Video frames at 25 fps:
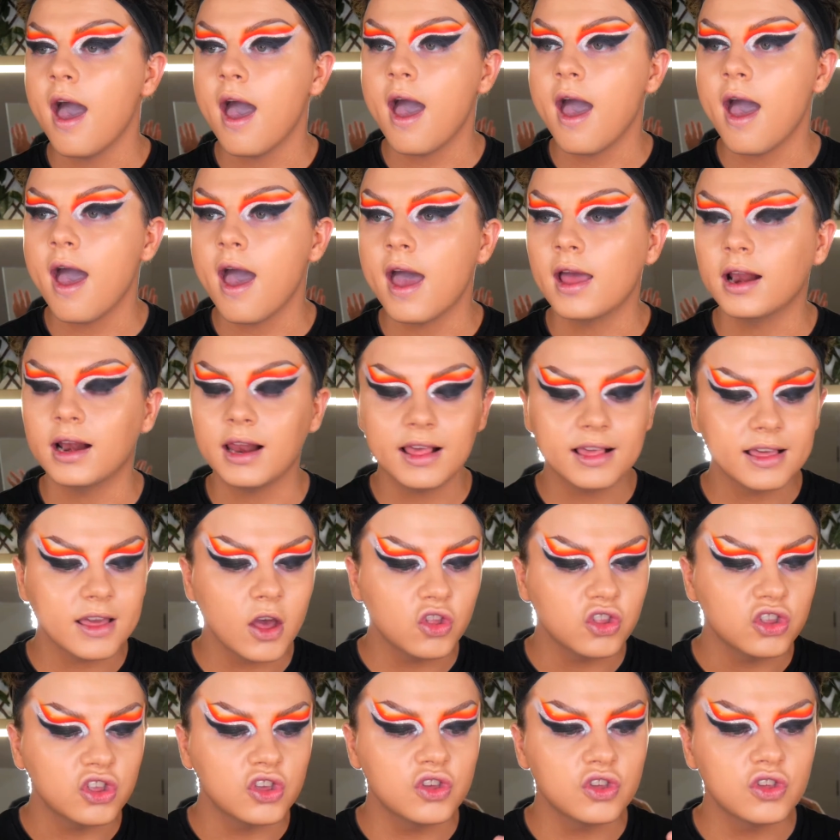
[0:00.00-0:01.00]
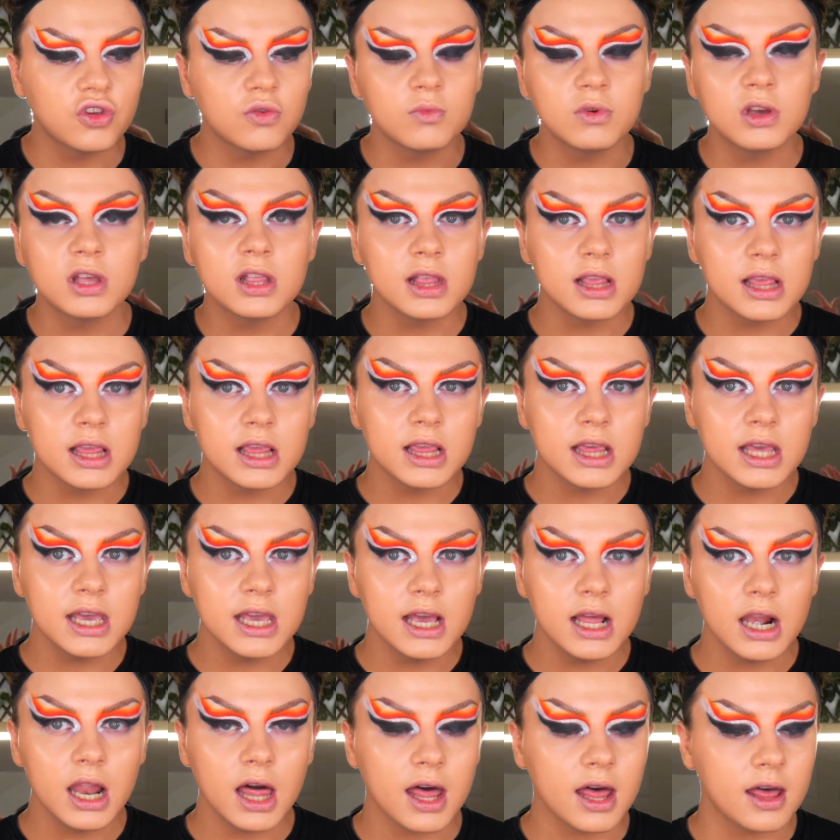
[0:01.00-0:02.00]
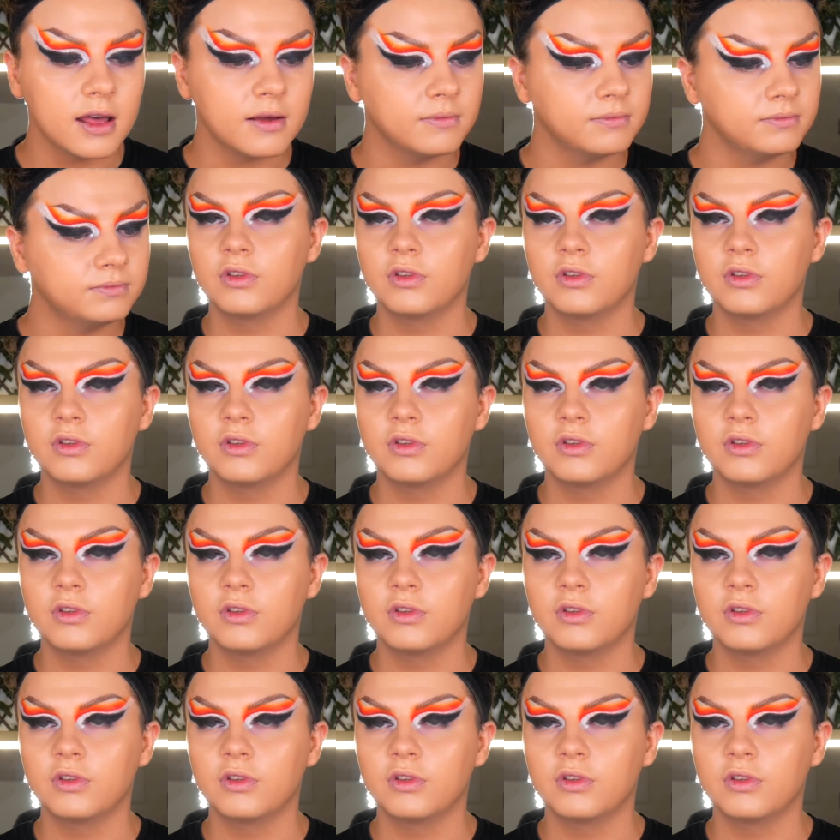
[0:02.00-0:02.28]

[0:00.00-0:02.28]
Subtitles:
And let's get onto some concealer.